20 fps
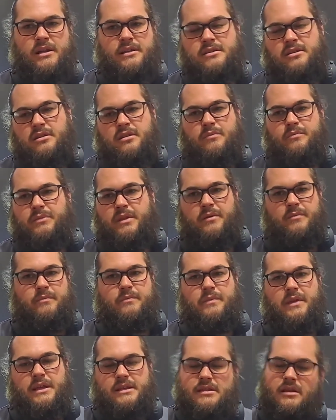It's not
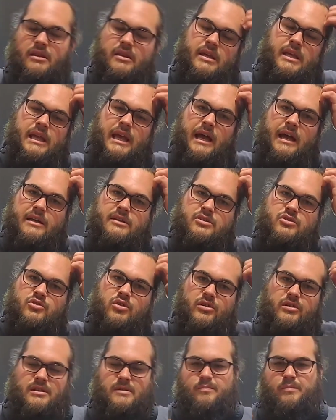the
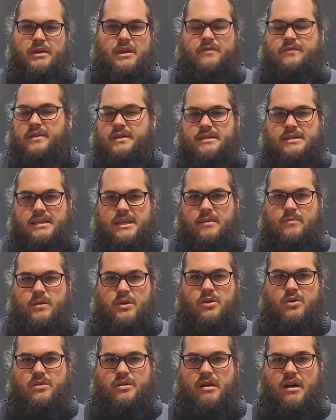strongest, beefiest
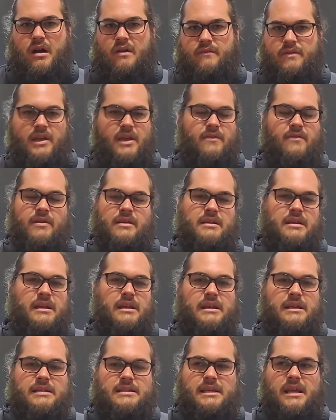TPU that I've ever
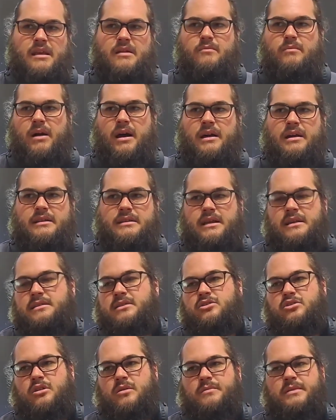seen, but it does
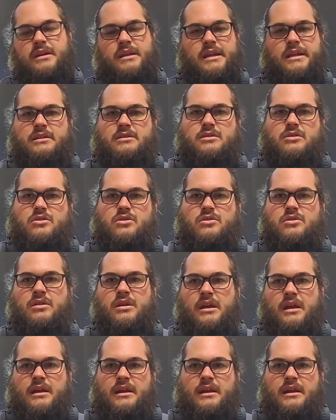the job that it needs to do.